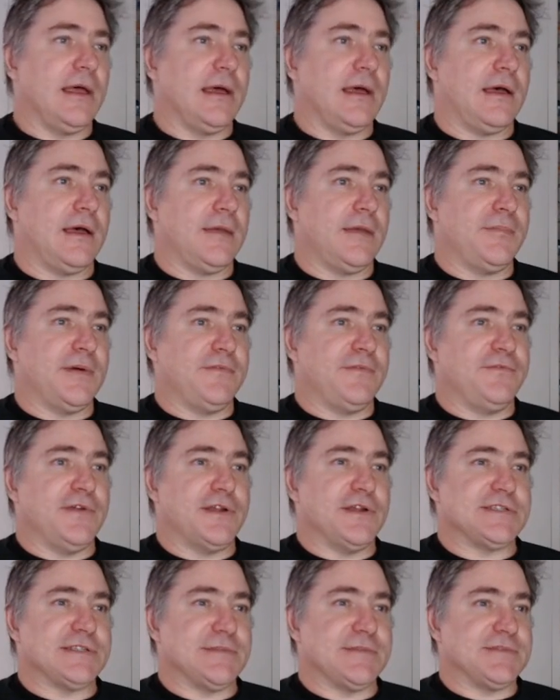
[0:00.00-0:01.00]
But
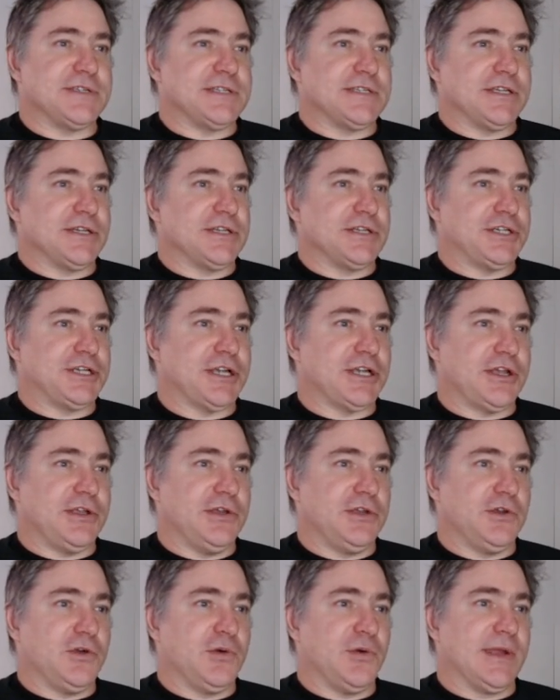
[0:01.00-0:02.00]
first I'm just going to show
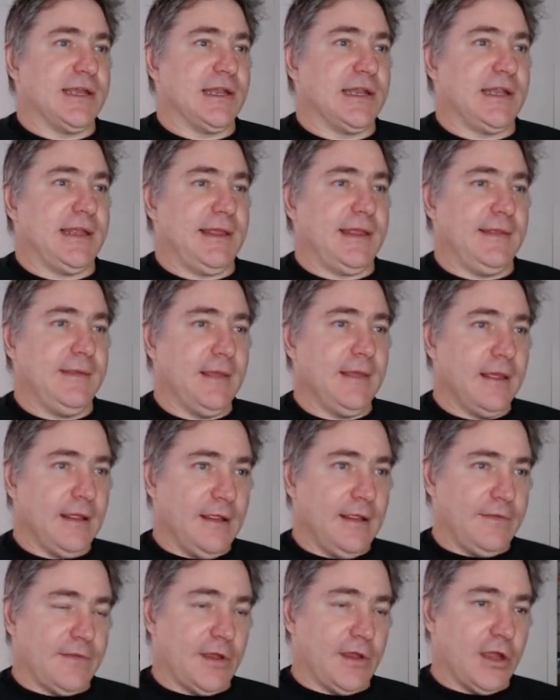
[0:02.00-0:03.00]
you quickly
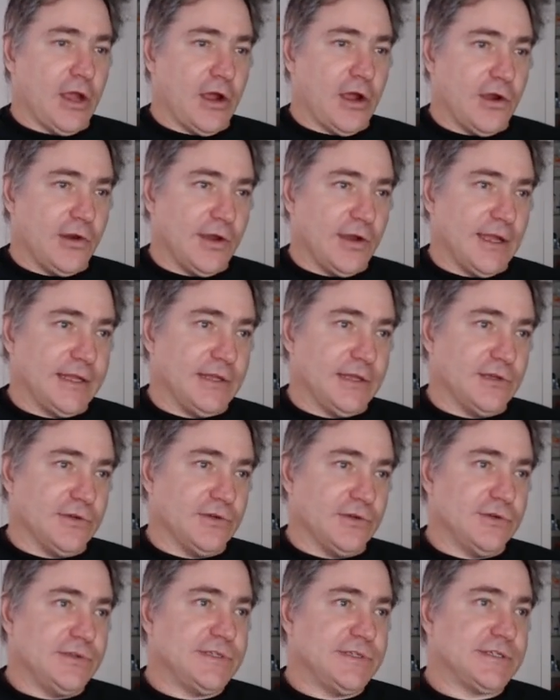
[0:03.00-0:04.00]
the code I
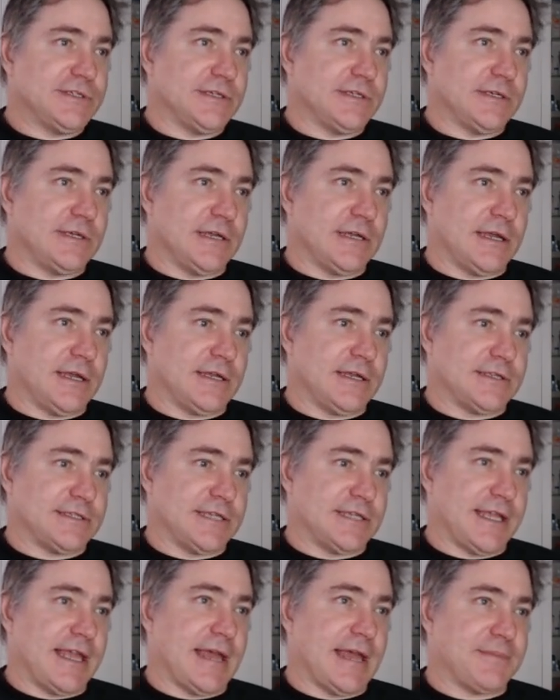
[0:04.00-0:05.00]
used
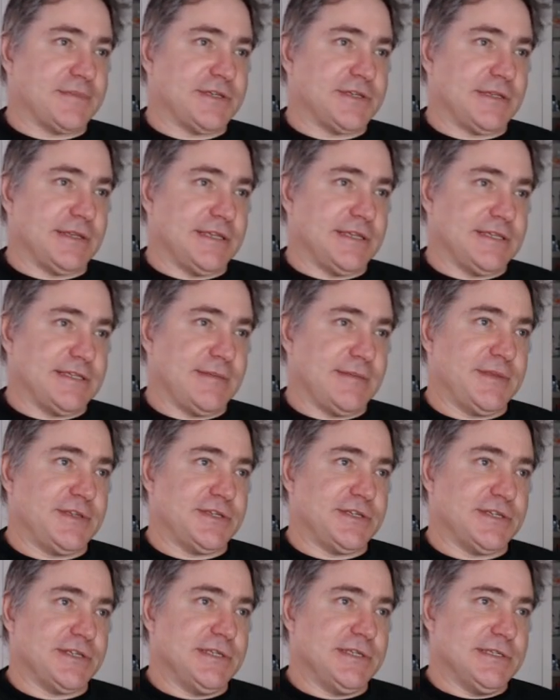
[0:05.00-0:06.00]
to capture these
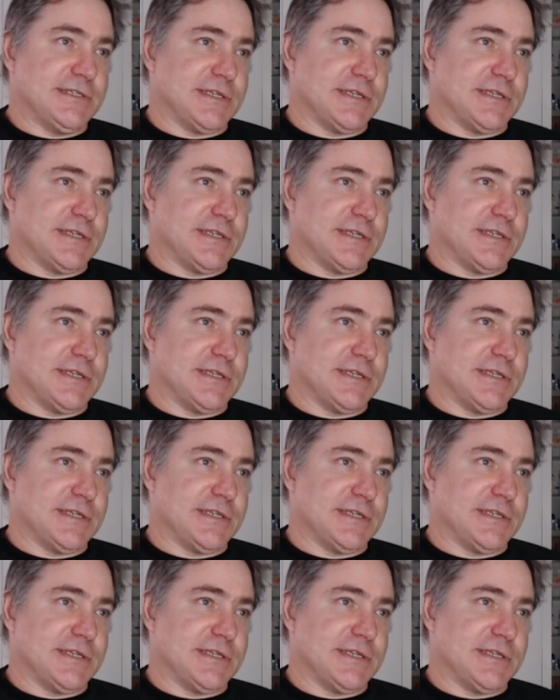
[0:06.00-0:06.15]
images,